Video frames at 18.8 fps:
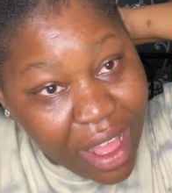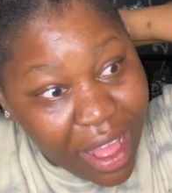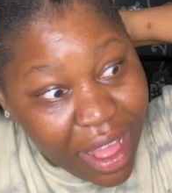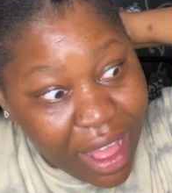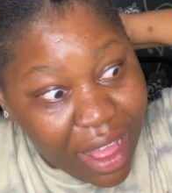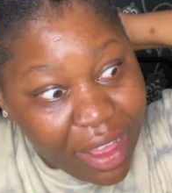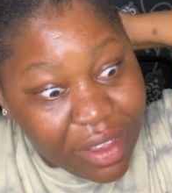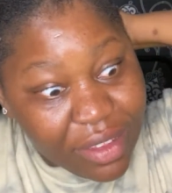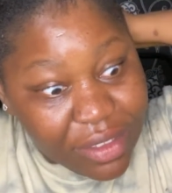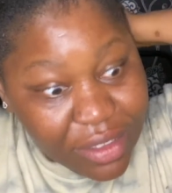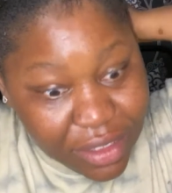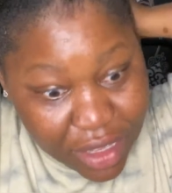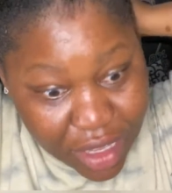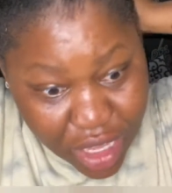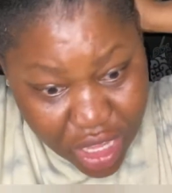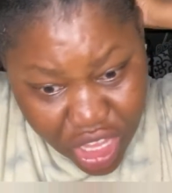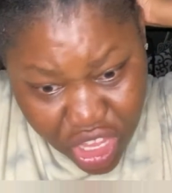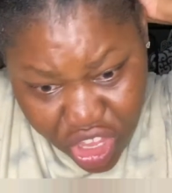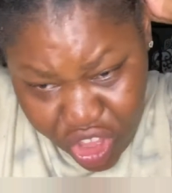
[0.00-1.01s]
and
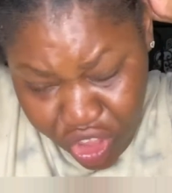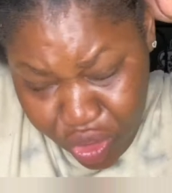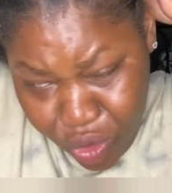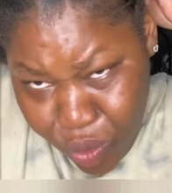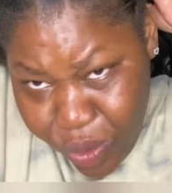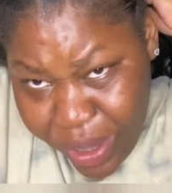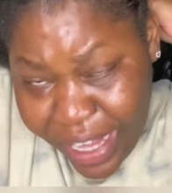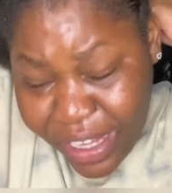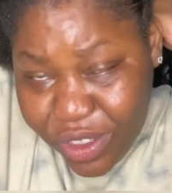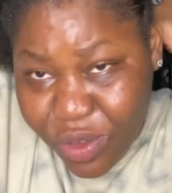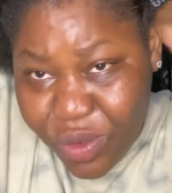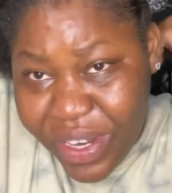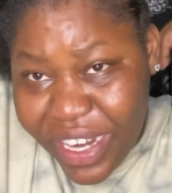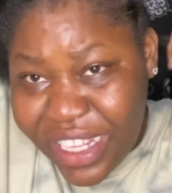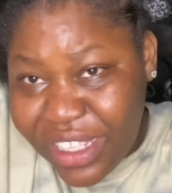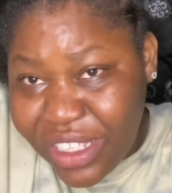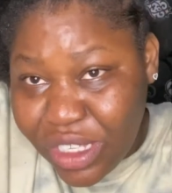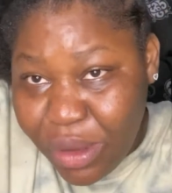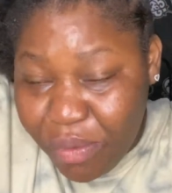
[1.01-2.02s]
you would like to
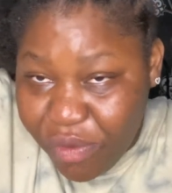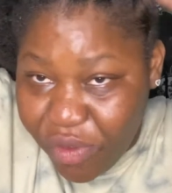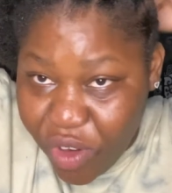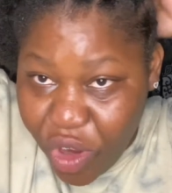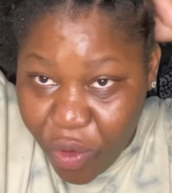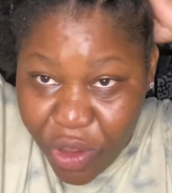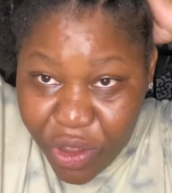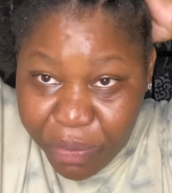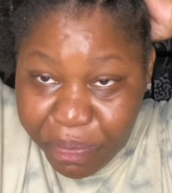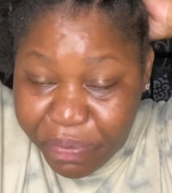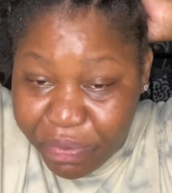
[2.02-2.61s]
lend some flour.